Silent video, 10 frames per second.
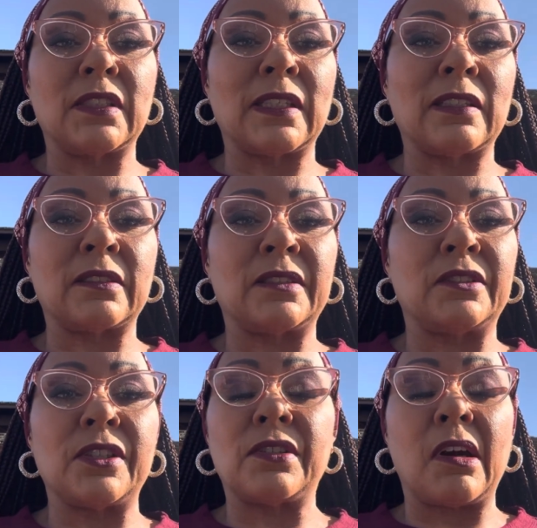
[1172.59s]
because I
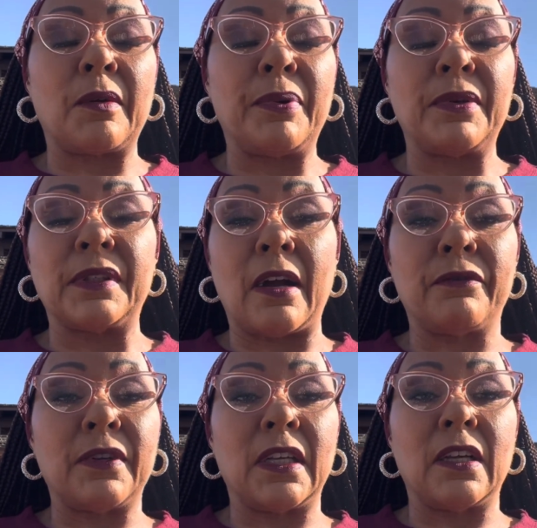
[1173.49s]
just started putting
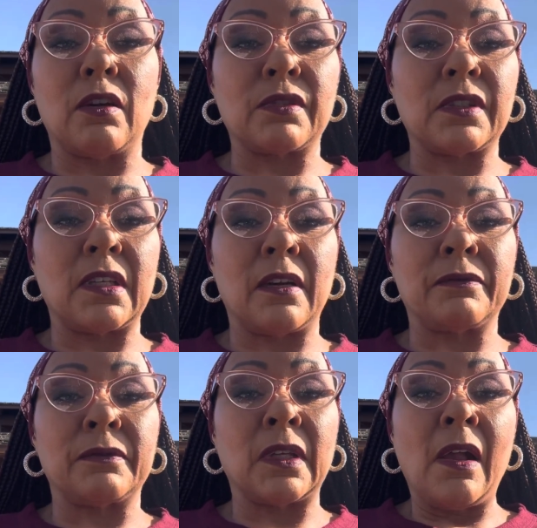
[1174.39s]
out videos and stuff.